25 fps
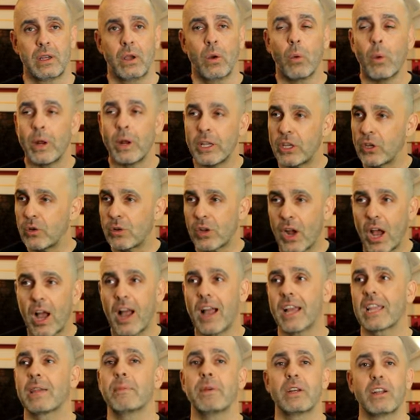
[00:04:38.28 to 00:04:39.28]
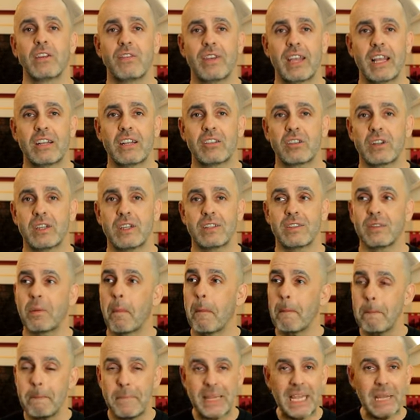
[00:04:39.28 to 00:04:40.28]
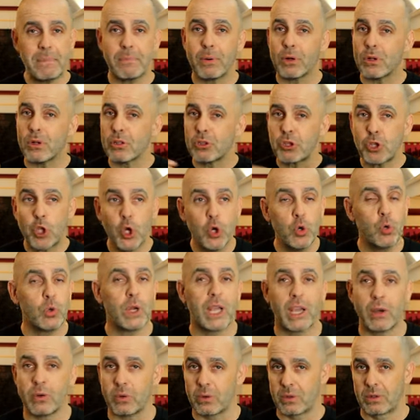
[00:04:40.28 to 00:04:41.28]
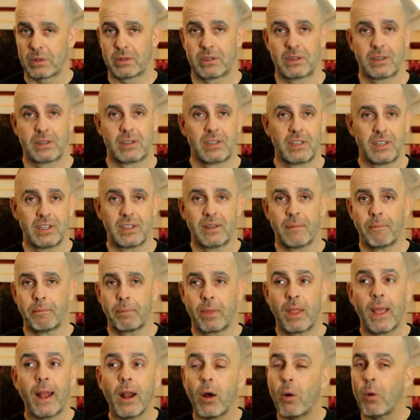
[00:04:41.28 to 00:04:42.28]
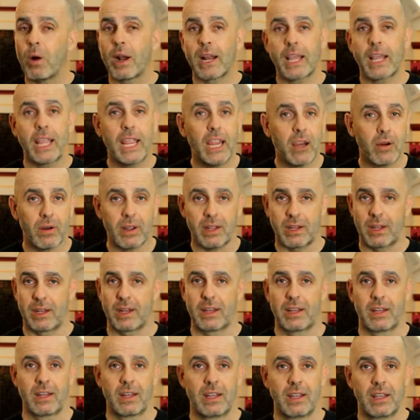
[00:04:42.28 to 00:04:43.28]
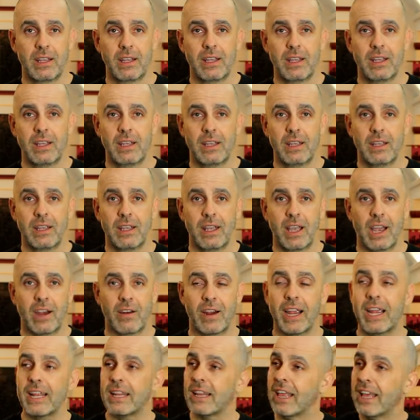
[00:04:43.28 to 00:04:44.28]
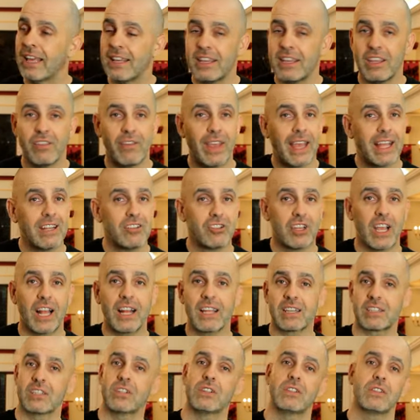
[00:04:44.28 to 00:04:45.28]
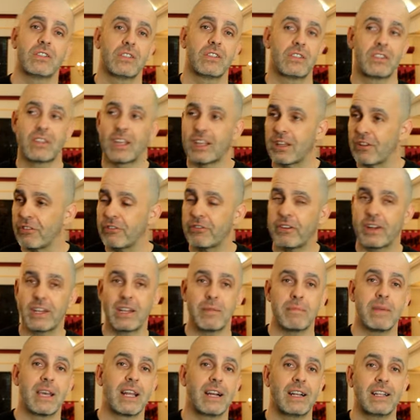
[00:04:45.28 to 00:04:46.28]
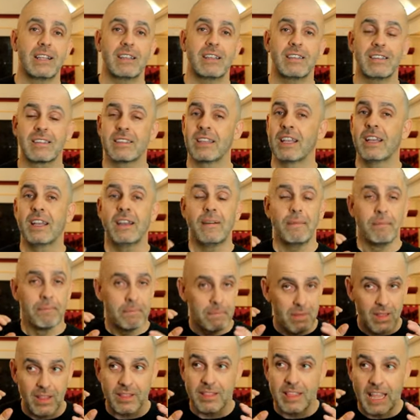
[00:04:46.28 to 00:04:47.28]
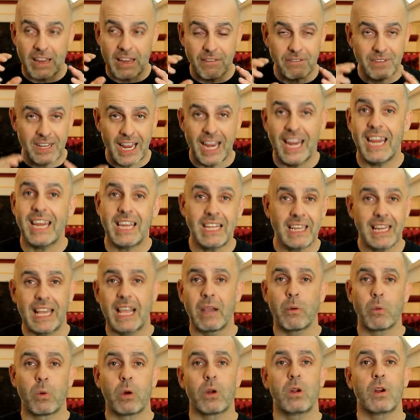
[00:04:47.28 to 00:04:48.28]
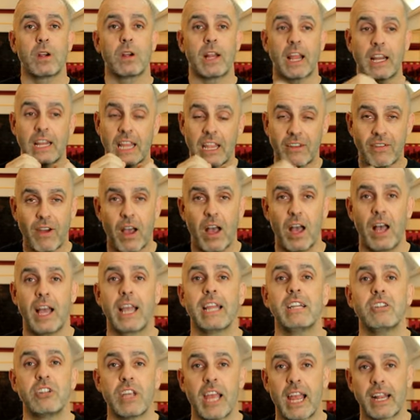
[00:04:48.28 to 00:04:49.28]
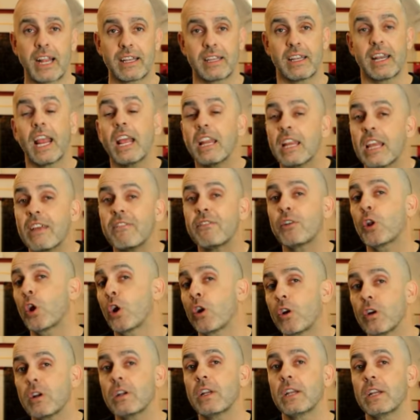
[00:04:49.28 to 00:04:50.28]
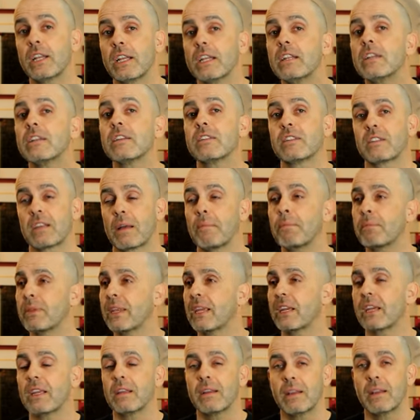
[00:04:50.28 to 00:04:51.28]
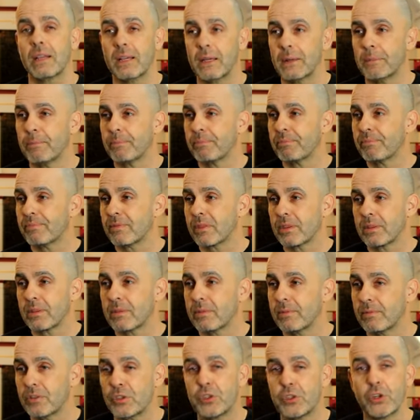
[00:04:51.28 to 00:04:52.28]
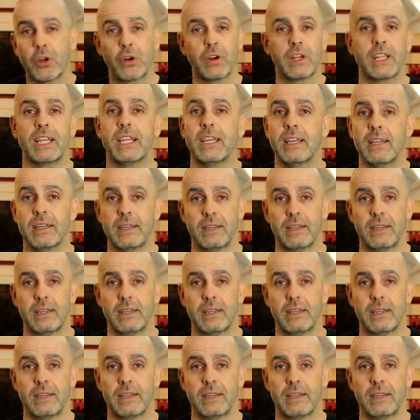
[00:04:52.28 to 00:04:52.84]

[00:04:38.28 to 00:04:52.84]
When you talk about evangelism, people tune out. They don't want to hear it. All right? The evangelicals and the fundamentalists, they've taken that word and they've hijacked it and they've turned it into something dirty.